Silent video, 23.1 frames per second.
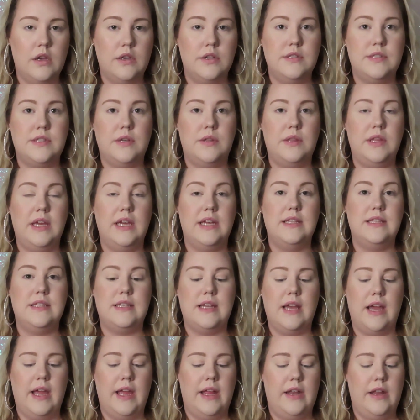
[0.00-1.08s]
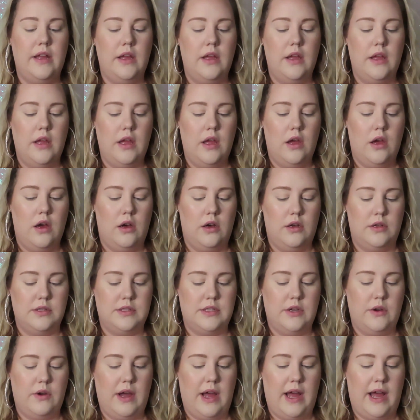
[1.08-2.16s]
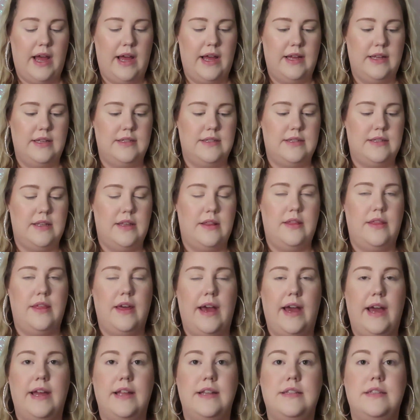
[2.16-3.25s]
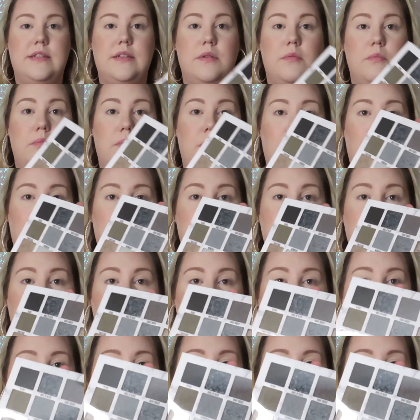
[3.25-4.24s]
So the inside also has that marbled